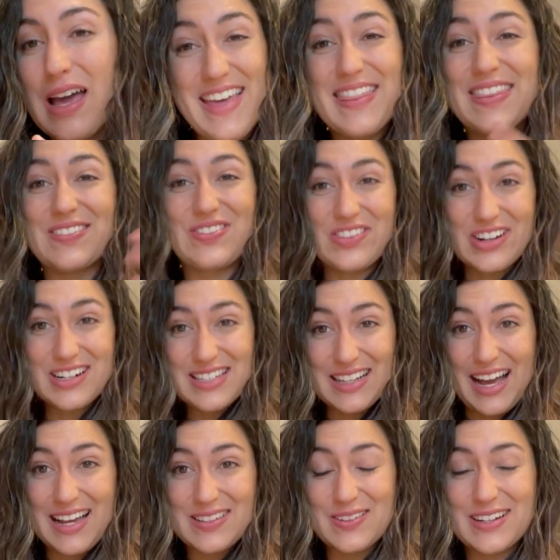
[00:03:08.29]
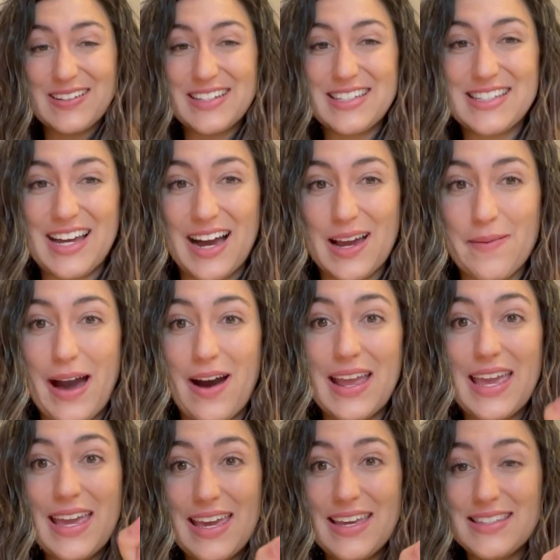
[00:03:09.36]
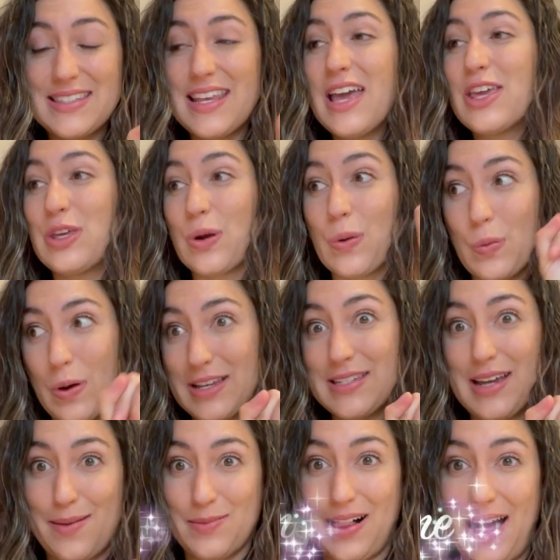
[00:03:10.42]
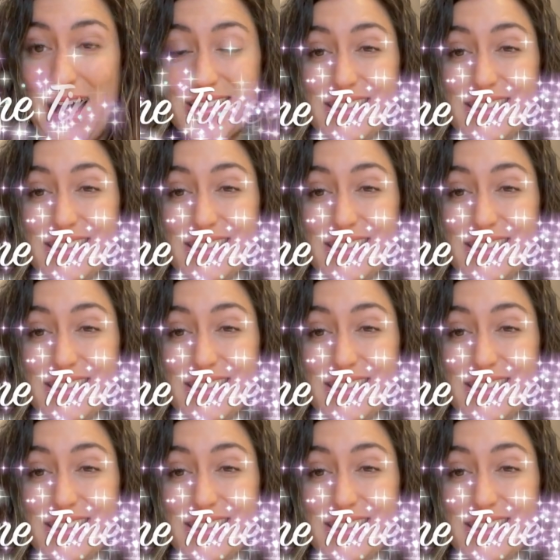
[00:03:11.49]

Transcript: The first class we're going to talk about is your one-time class.